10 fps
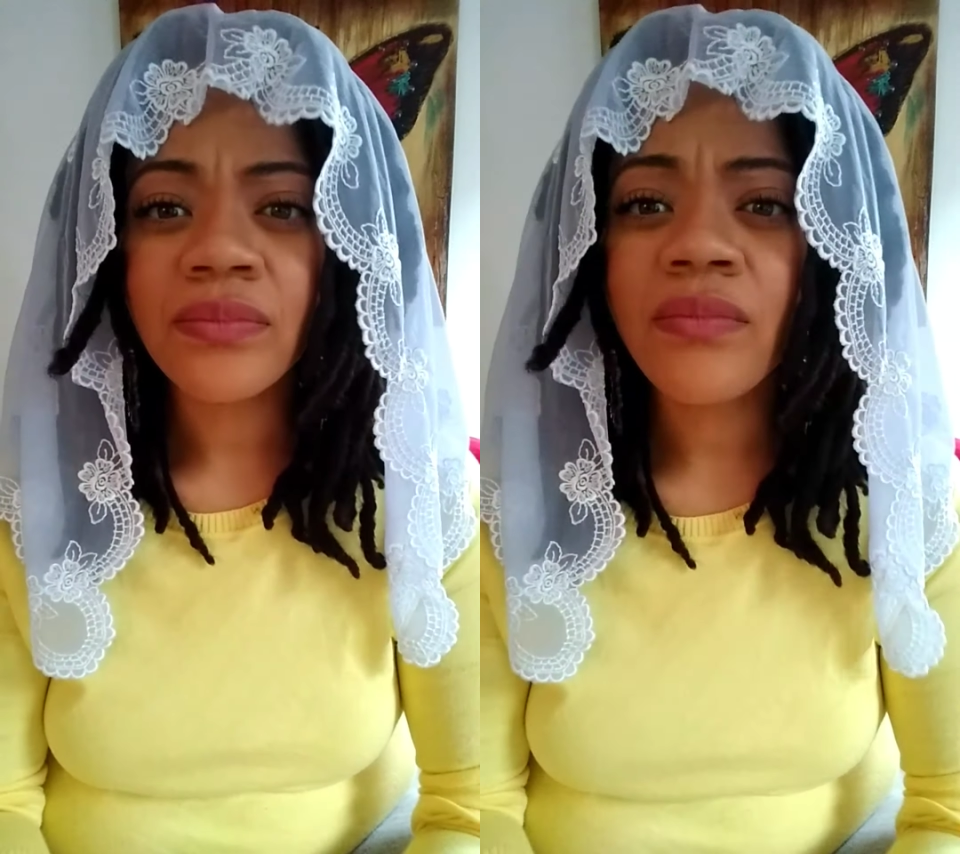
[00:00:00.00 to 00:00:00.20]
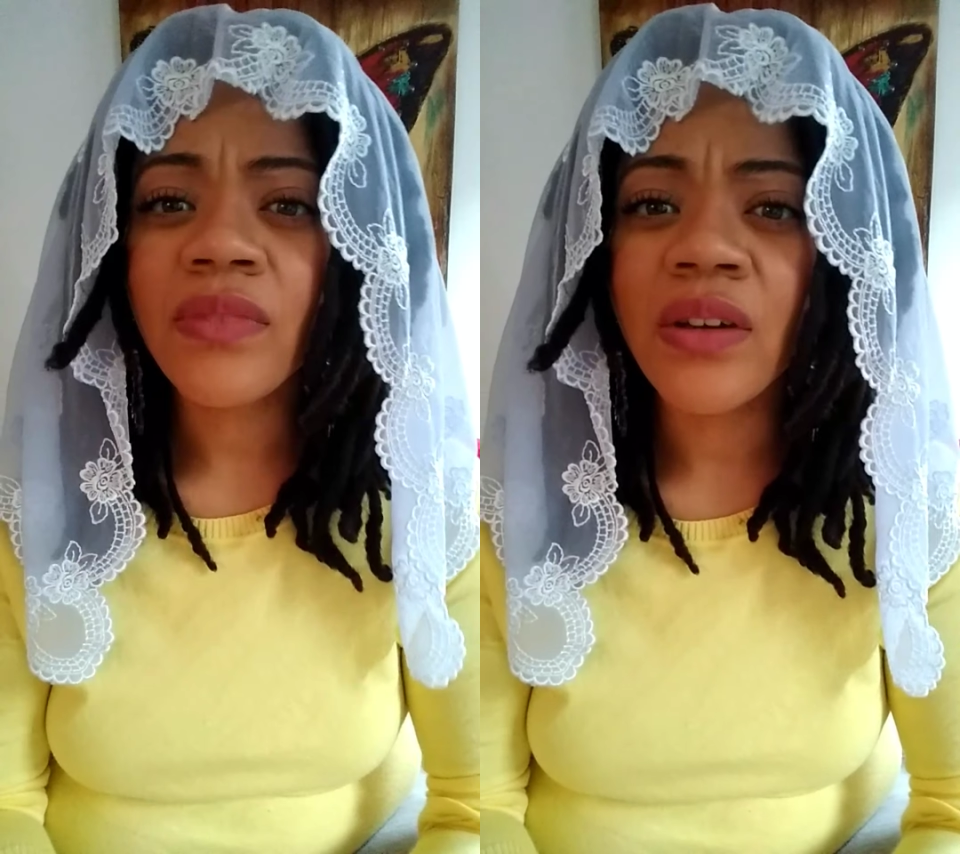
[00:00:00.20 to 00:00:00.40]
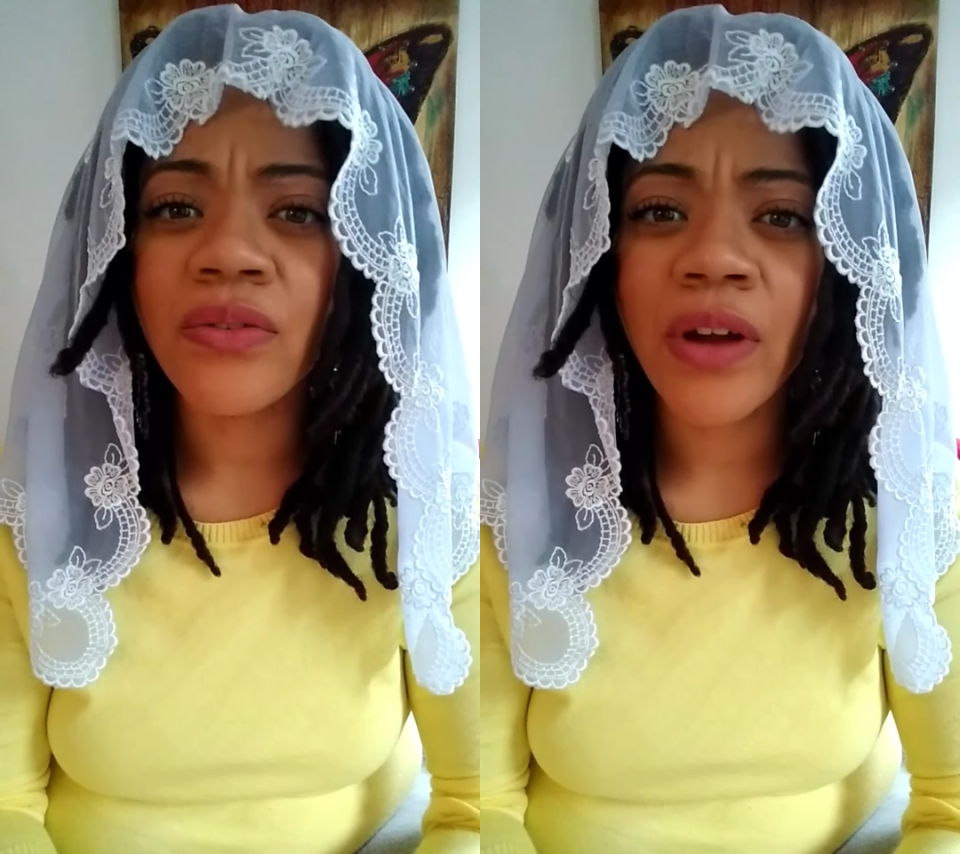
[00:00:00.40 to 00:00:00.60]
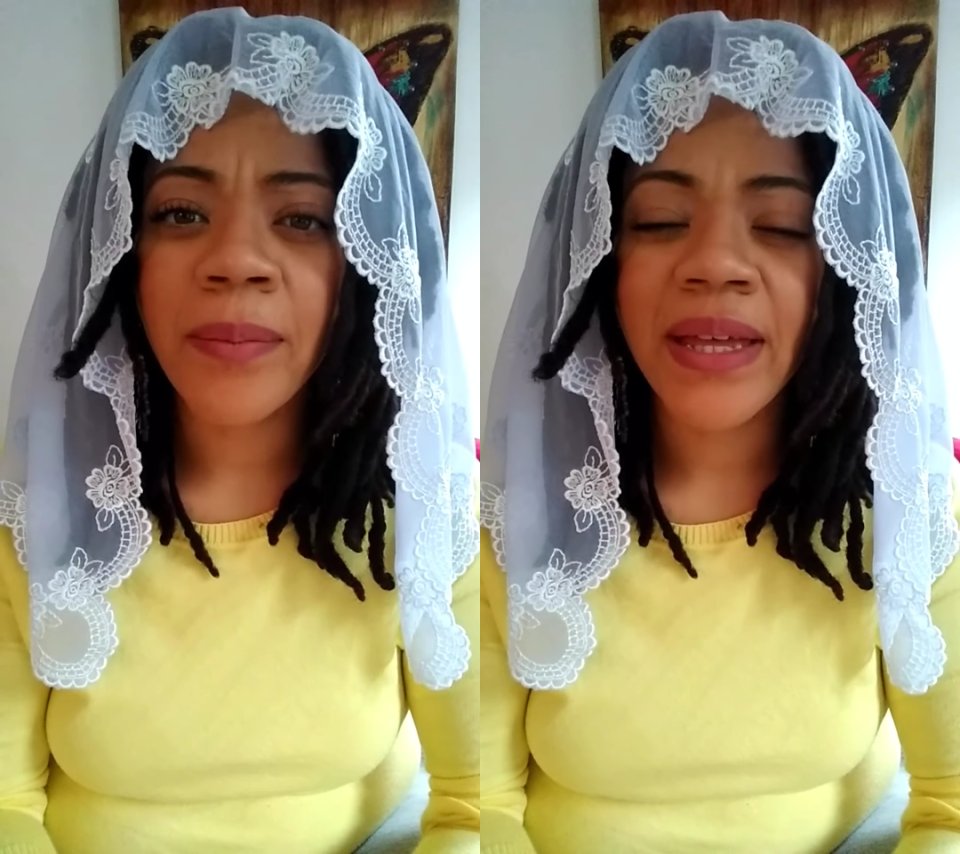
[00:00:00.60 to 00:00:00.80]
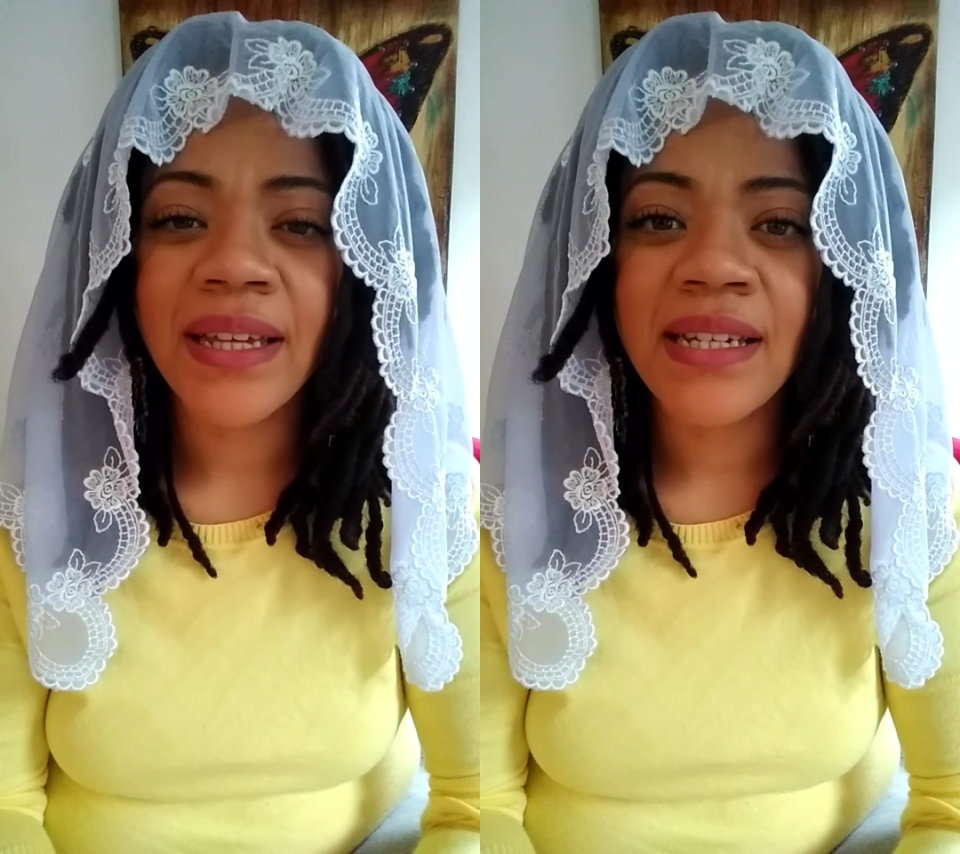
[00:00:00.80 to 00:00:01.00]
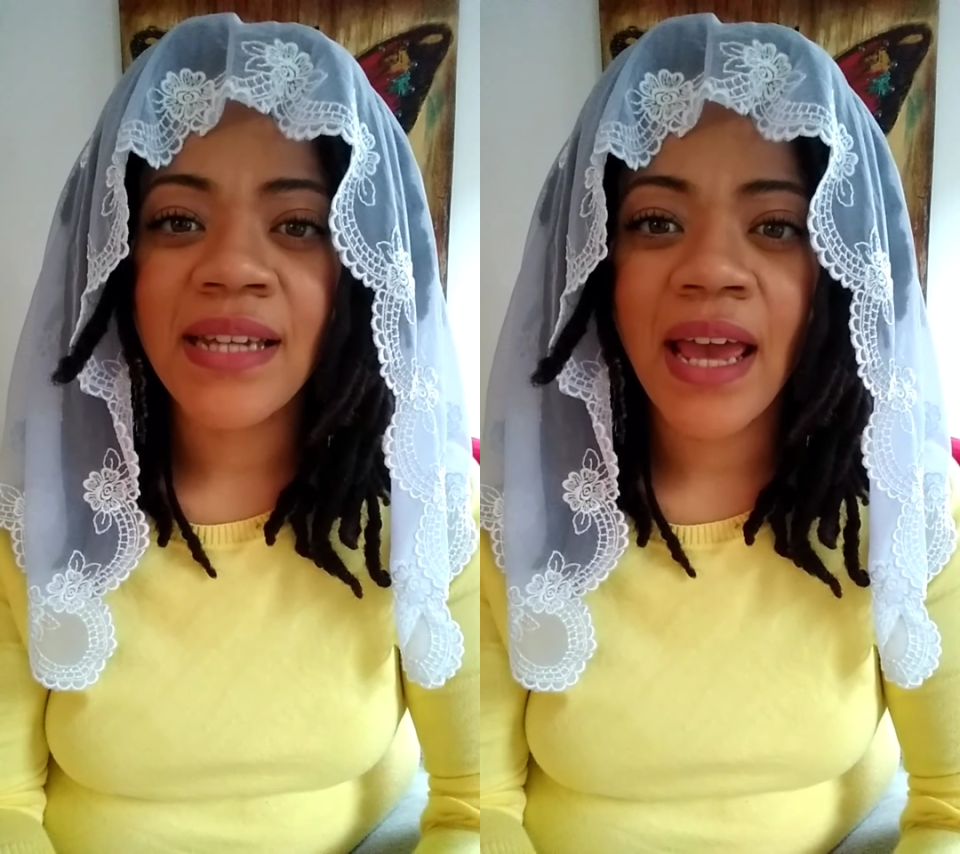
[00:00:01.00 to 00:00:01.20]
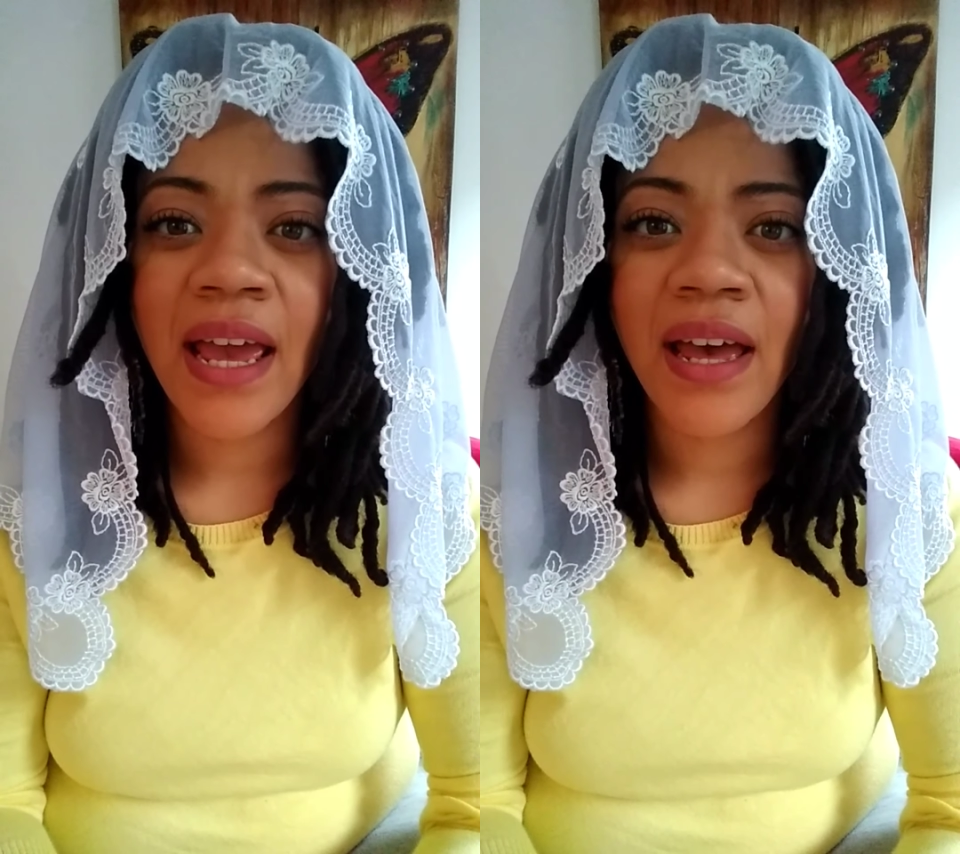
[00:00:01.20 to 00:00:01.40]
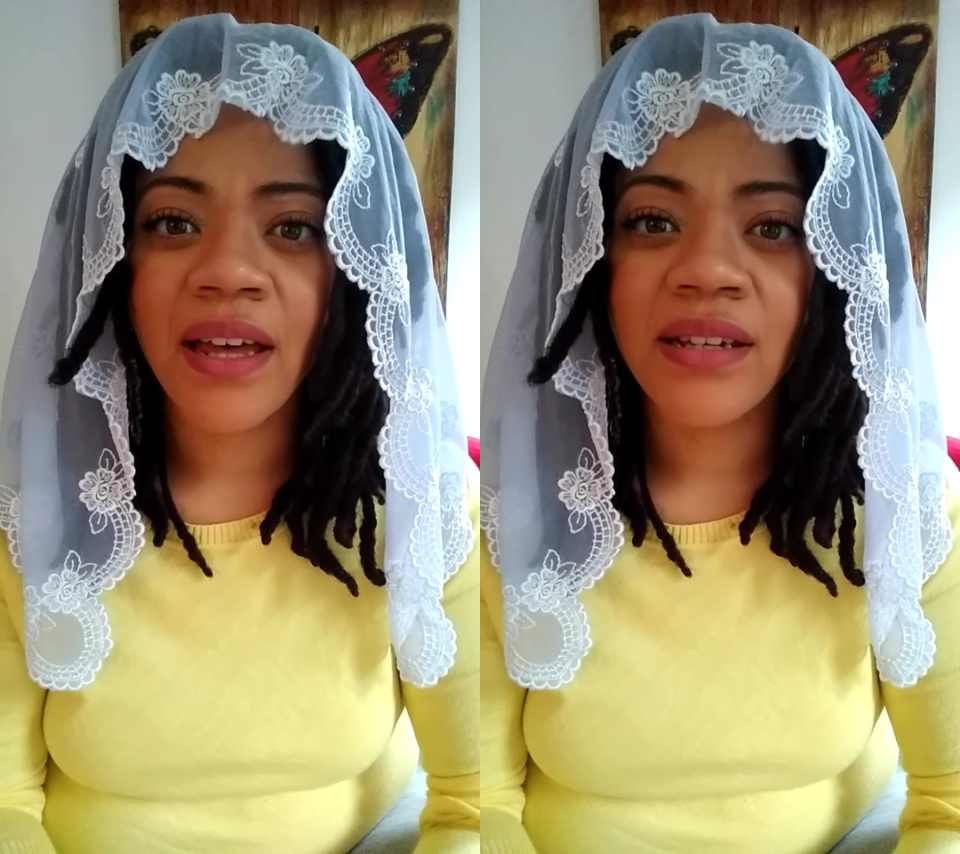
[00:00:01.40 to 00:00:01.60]
from it,
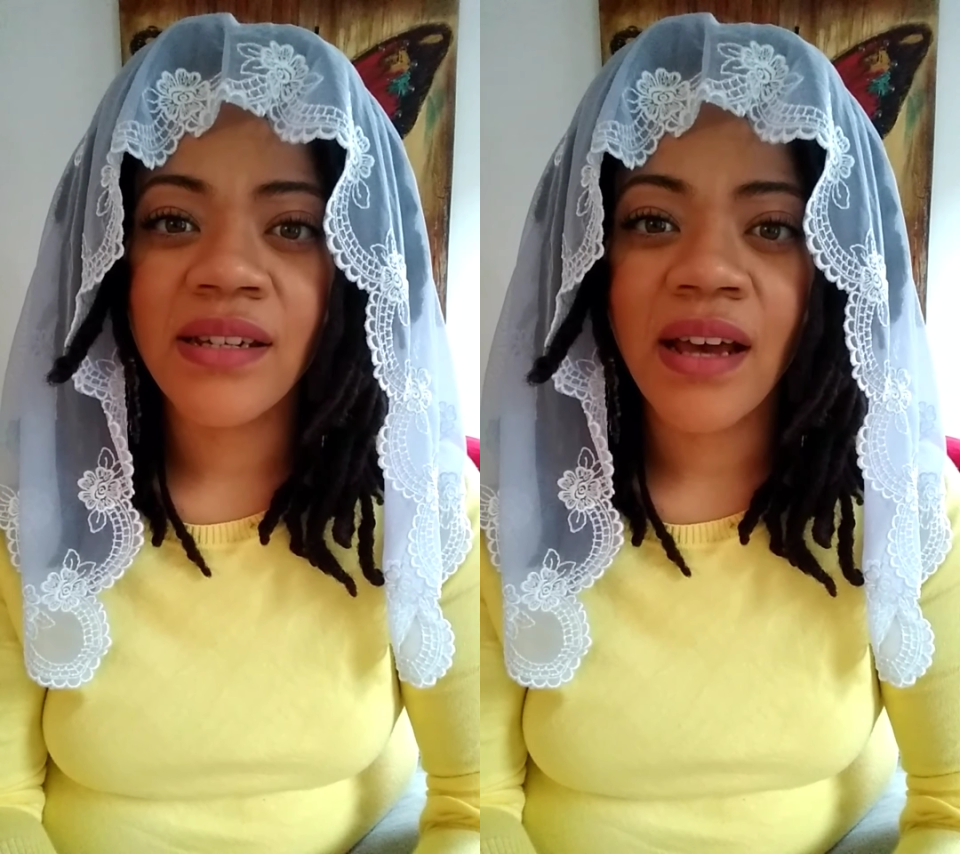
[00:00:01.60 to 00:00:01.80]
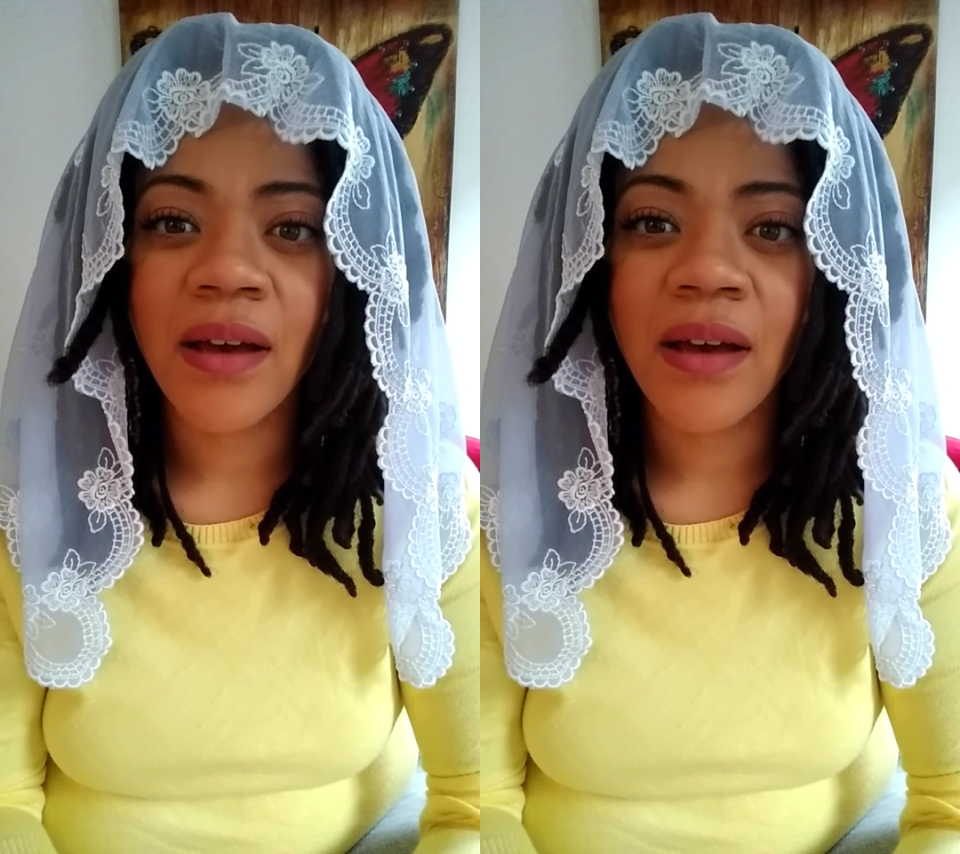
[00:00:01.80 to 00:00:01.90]
and